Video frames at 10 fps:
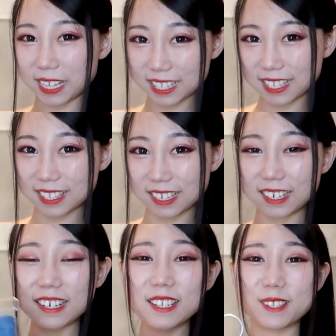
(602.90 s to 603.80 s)
but it's a
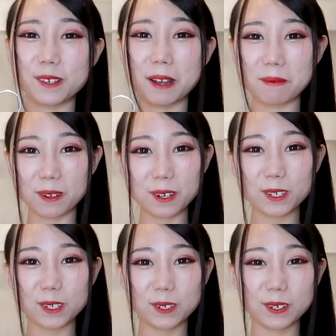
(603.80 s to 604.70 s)
skirt, so I'm going
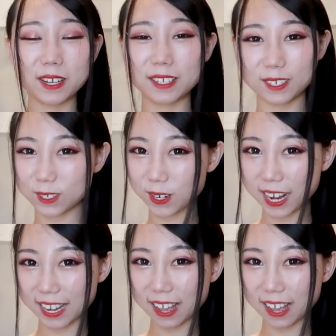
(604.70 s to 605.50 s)
to try it